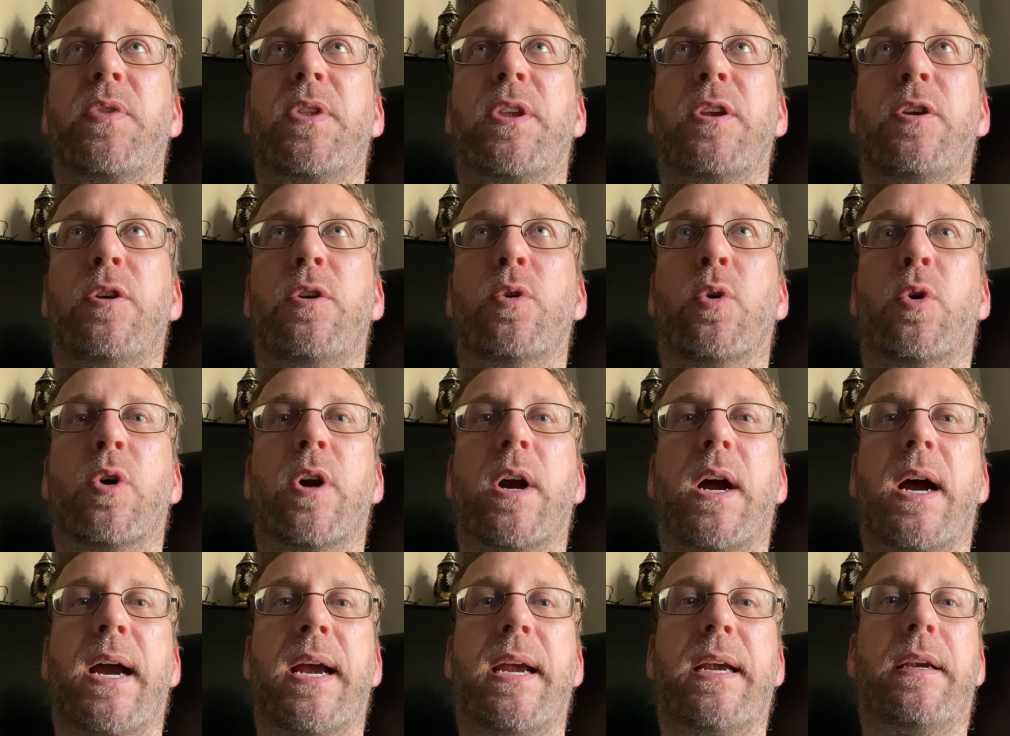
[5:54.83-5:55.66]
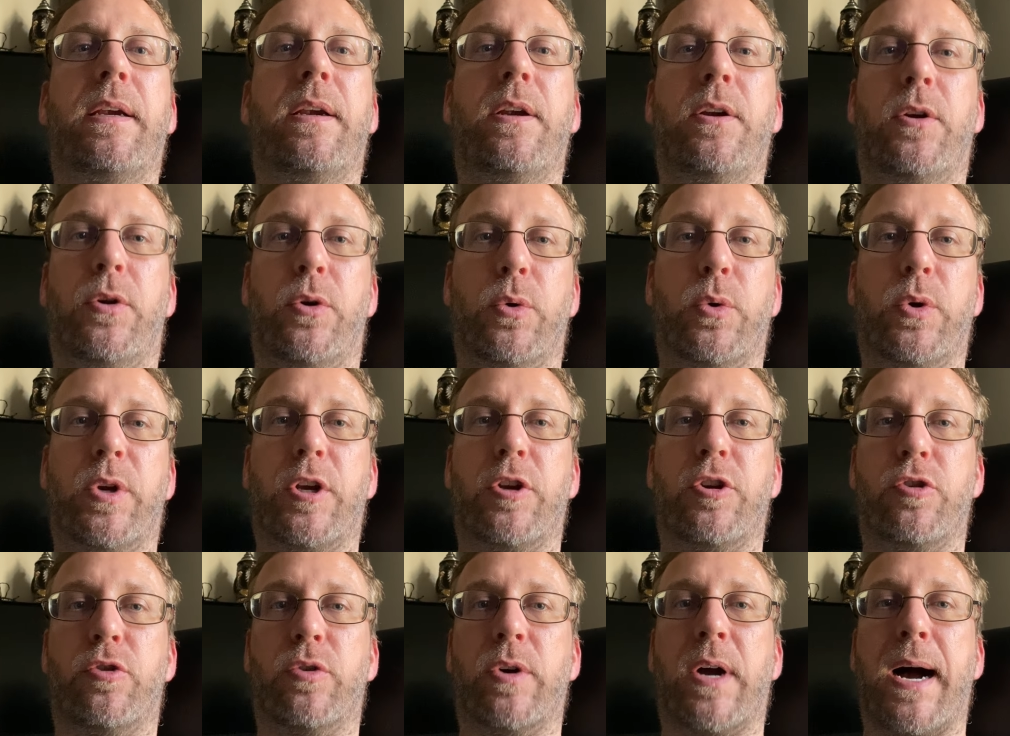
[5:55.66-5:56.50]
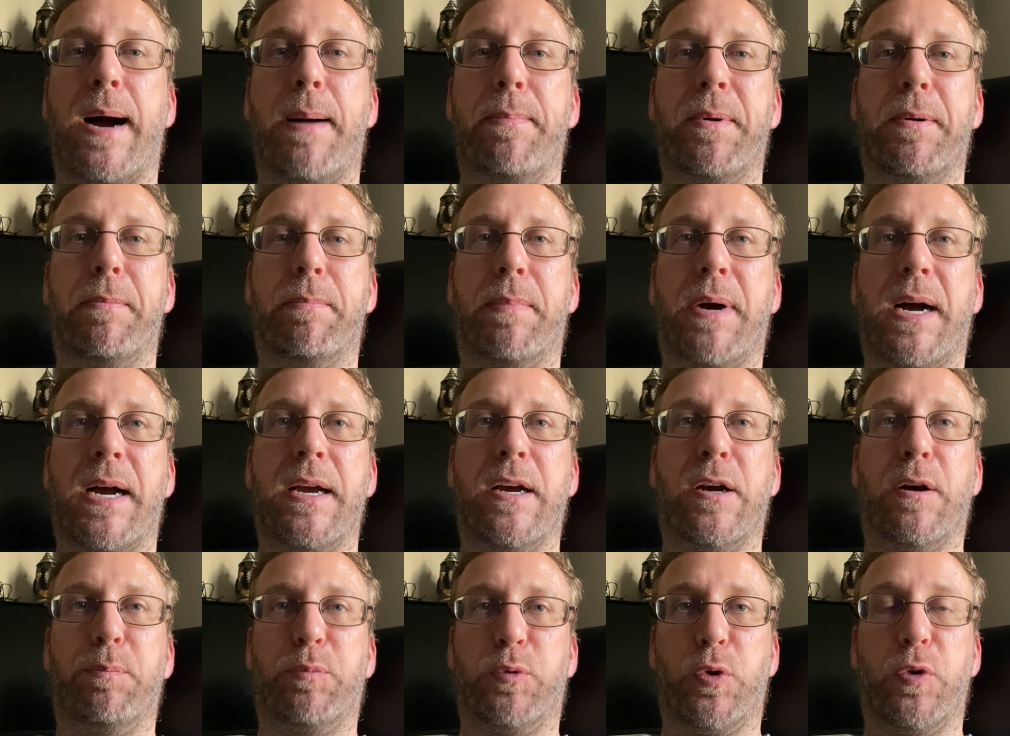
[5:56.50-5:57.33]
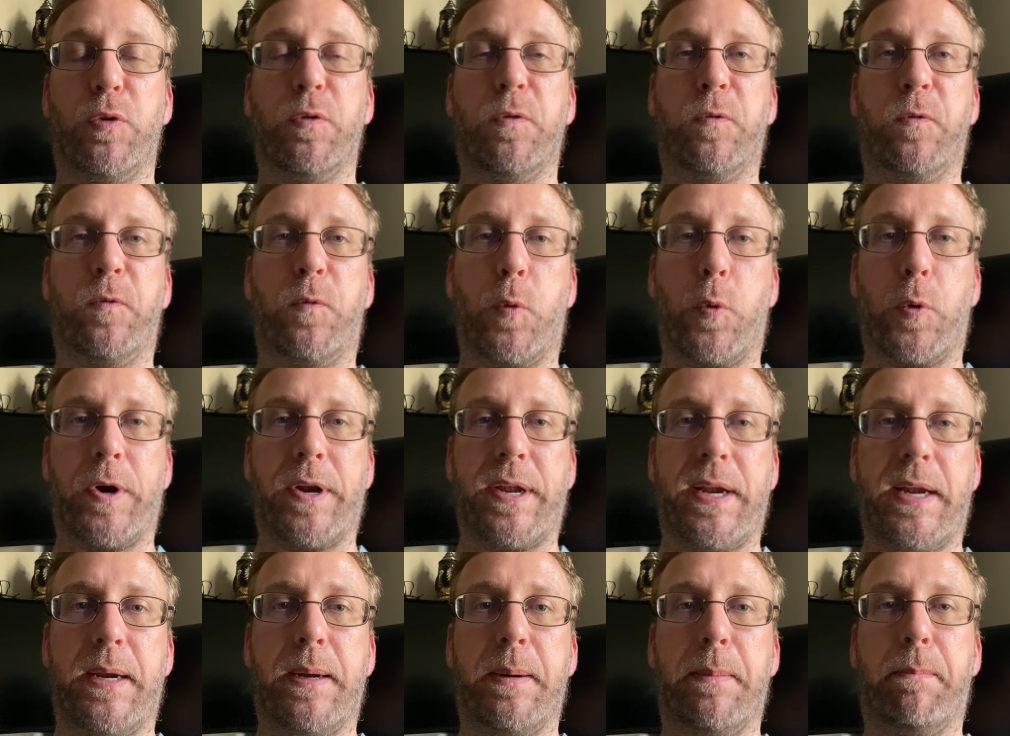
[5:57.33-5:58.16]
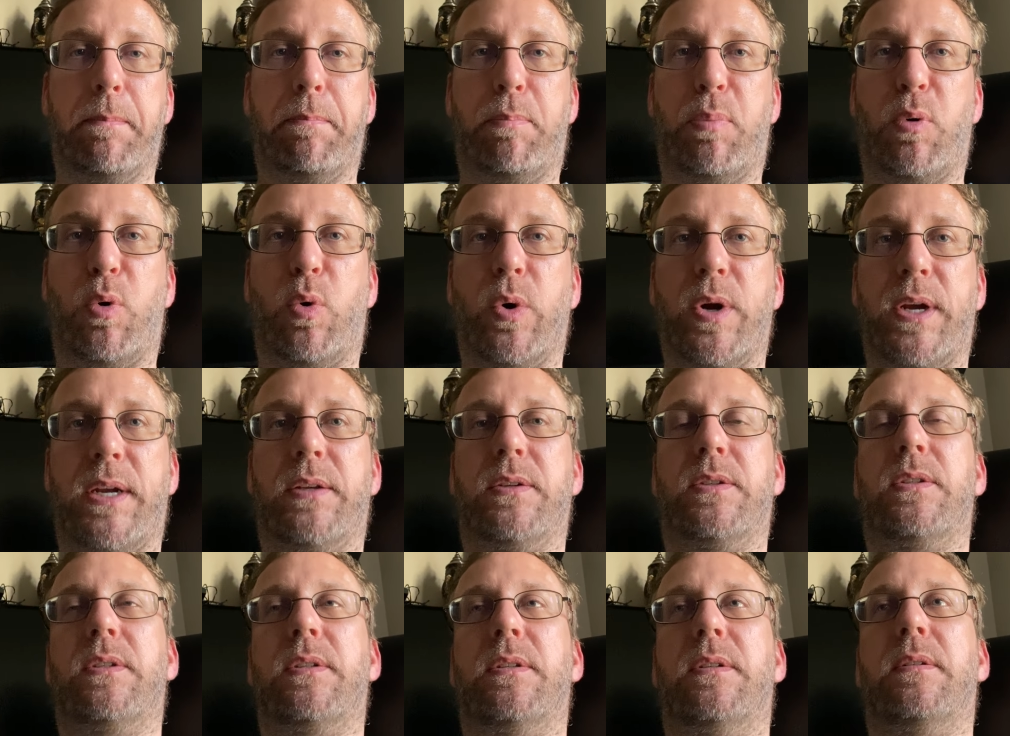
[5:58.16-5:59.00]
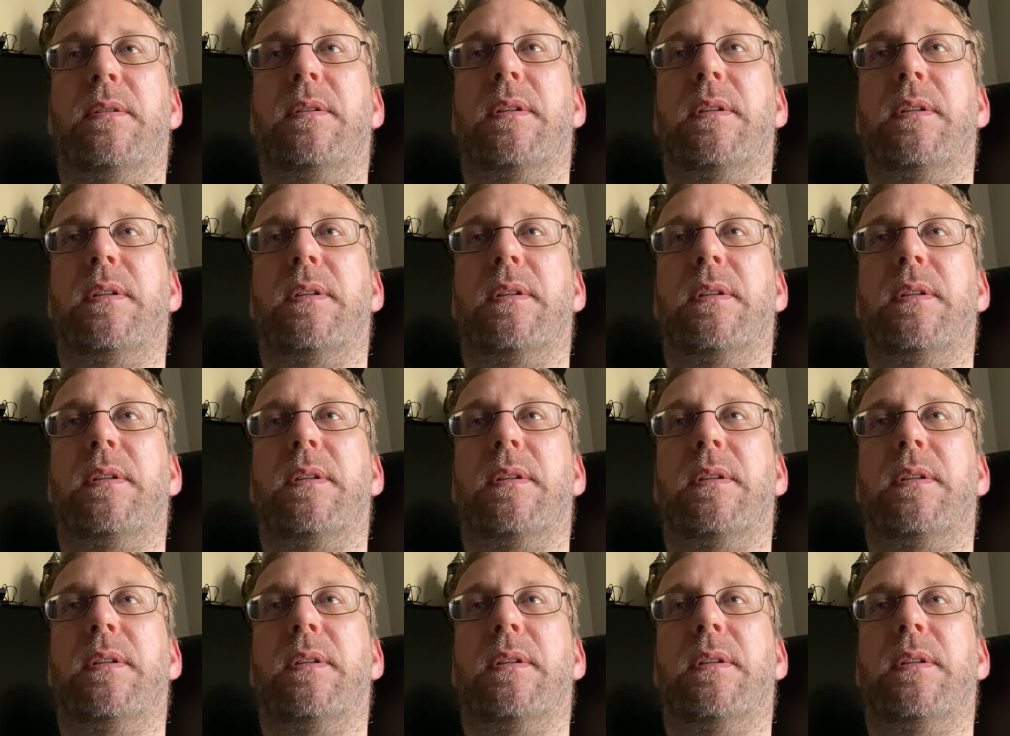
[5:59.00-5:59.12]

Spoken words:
your IQ can drop by up to 40 points.